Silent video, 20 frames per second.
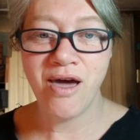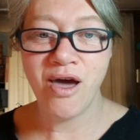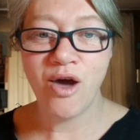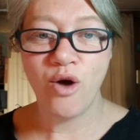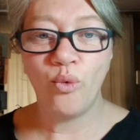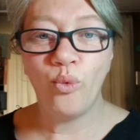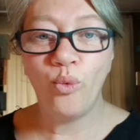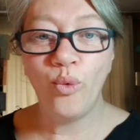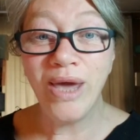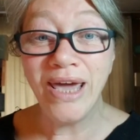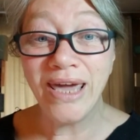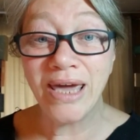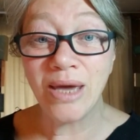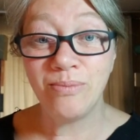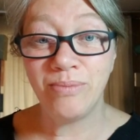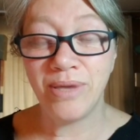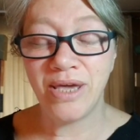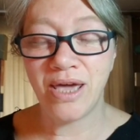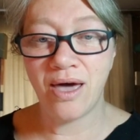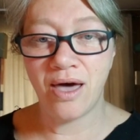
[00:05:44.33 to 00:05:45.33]
we
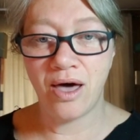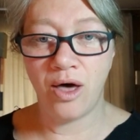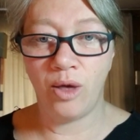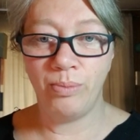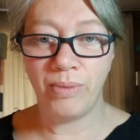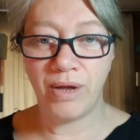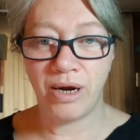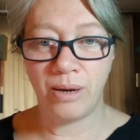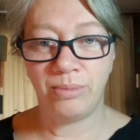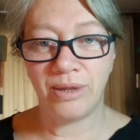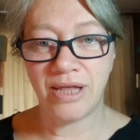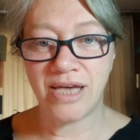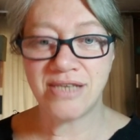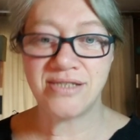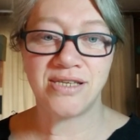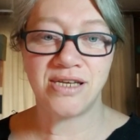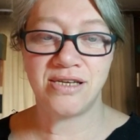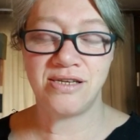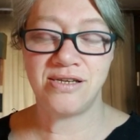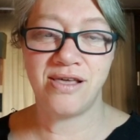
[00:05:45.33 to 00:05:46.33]
can be a help and a
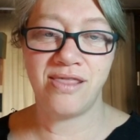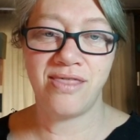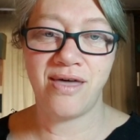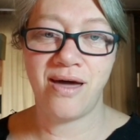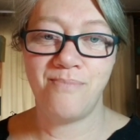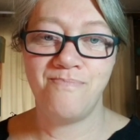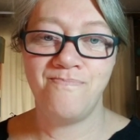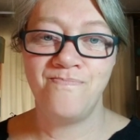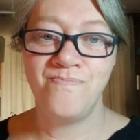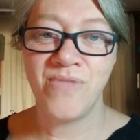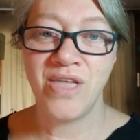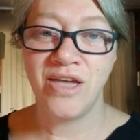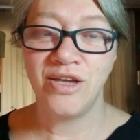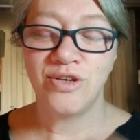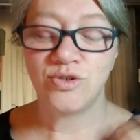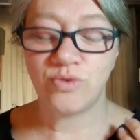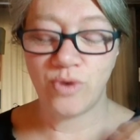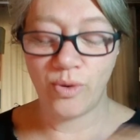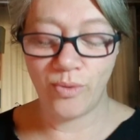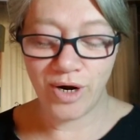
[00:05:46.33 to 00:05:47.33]
blessing to them.
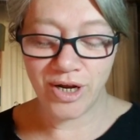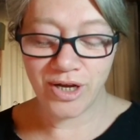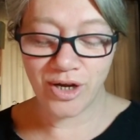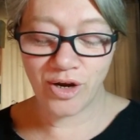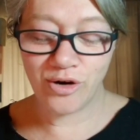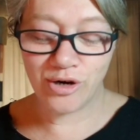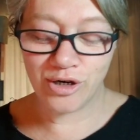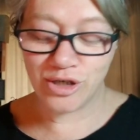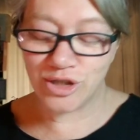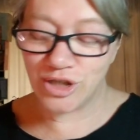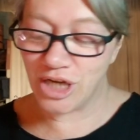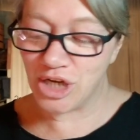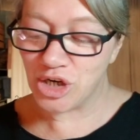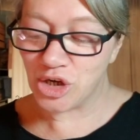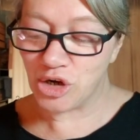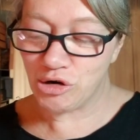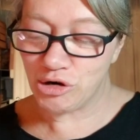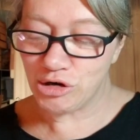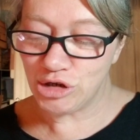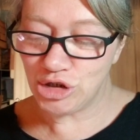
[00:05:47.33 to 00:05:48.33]
So I want to
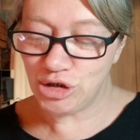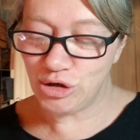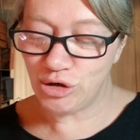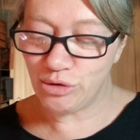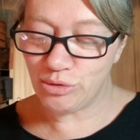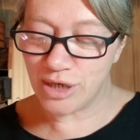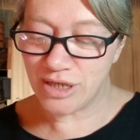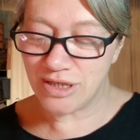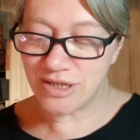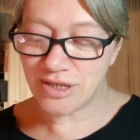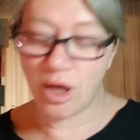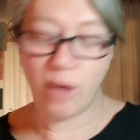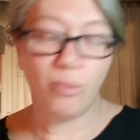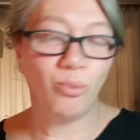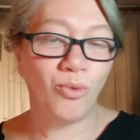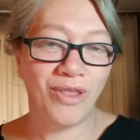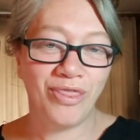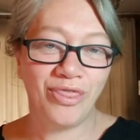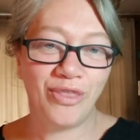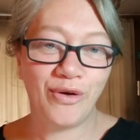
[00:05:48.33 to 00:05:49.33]
encourage you to read
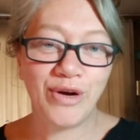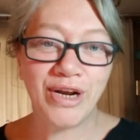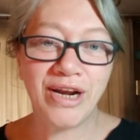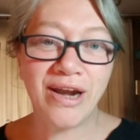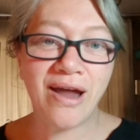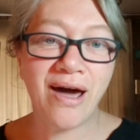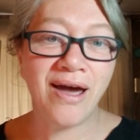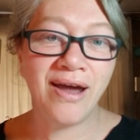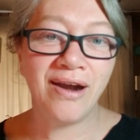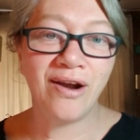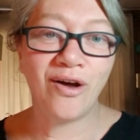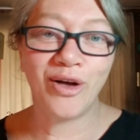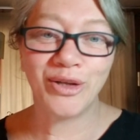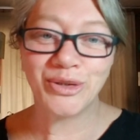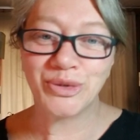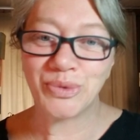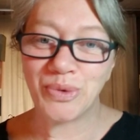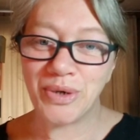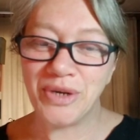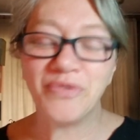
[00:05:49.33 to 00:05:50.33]
Psalm 139, all
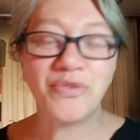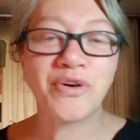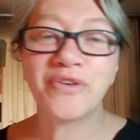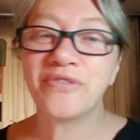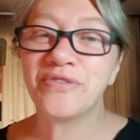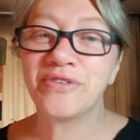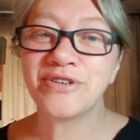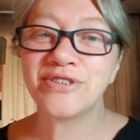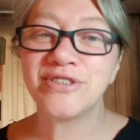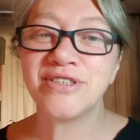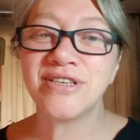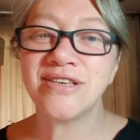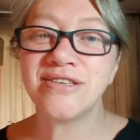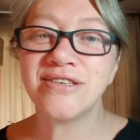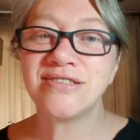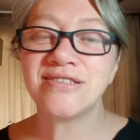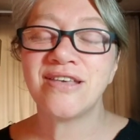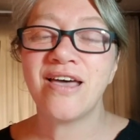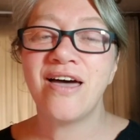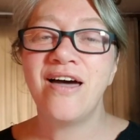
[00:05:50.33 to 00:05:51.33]
24
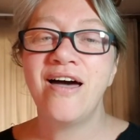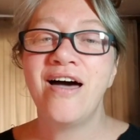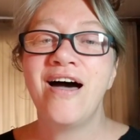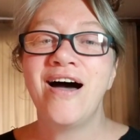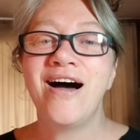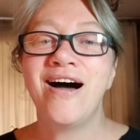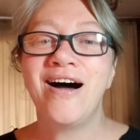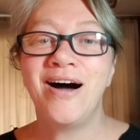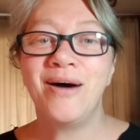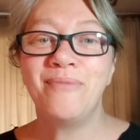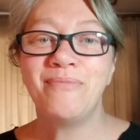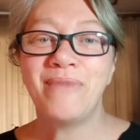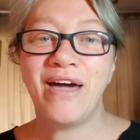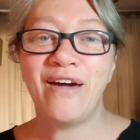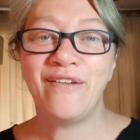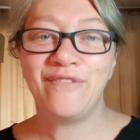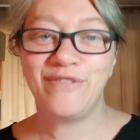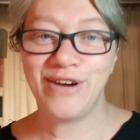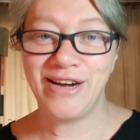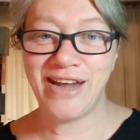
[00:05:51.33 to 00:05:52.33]
verses,
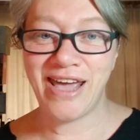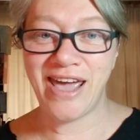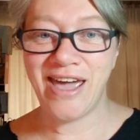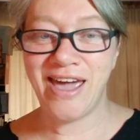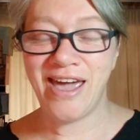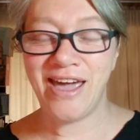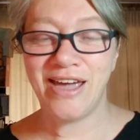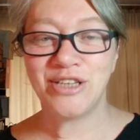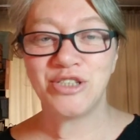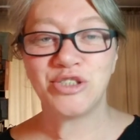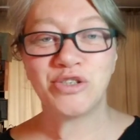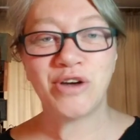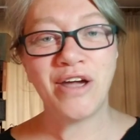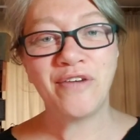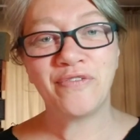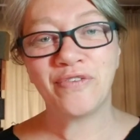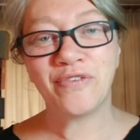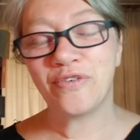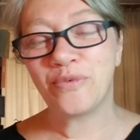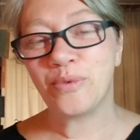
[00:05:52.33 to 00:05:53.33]
every day. Try
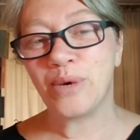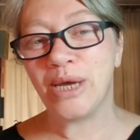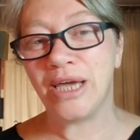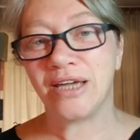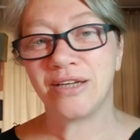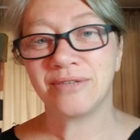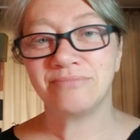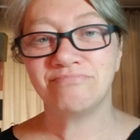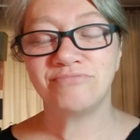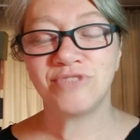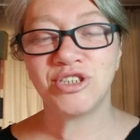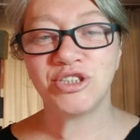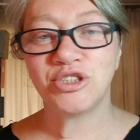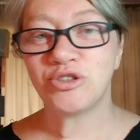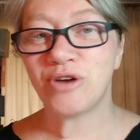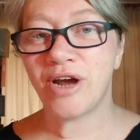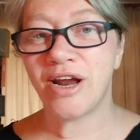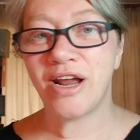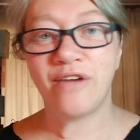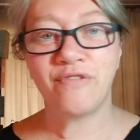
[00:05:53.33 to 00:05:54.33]
it for a week. Just
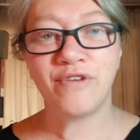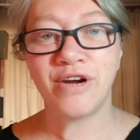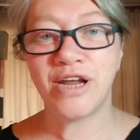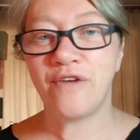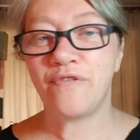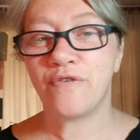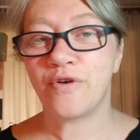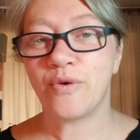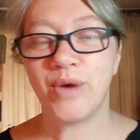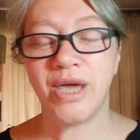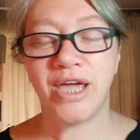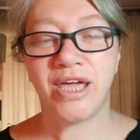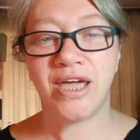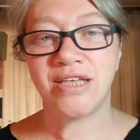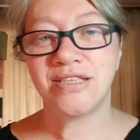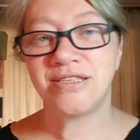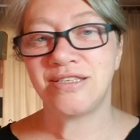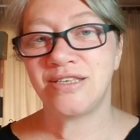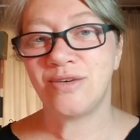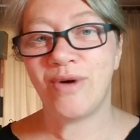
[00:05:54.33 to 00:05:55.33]
try it every day for a week
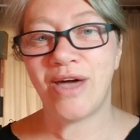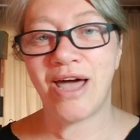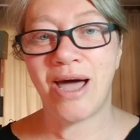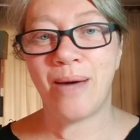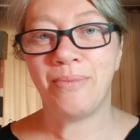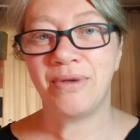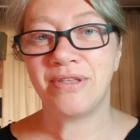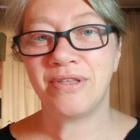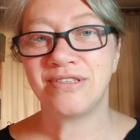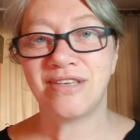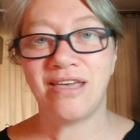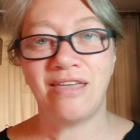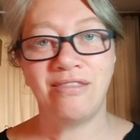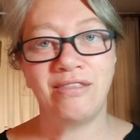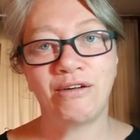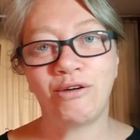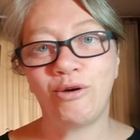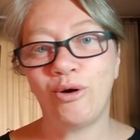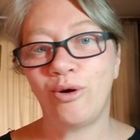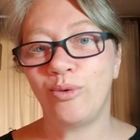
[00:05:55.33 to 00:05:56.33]
and see what happens. And
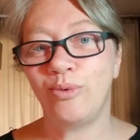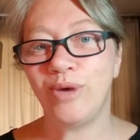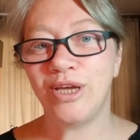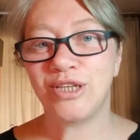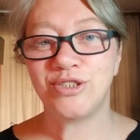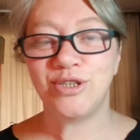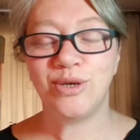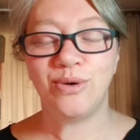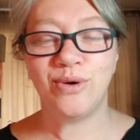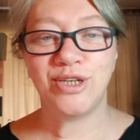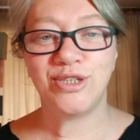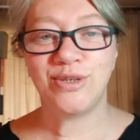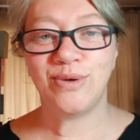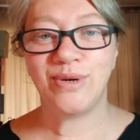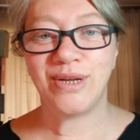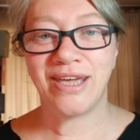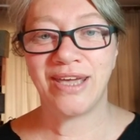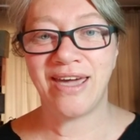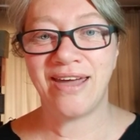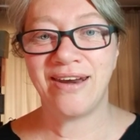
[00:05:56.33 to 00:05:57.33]
then go to week 2 and do
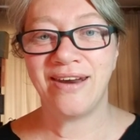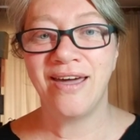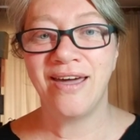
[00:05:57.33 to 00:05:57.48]
it again.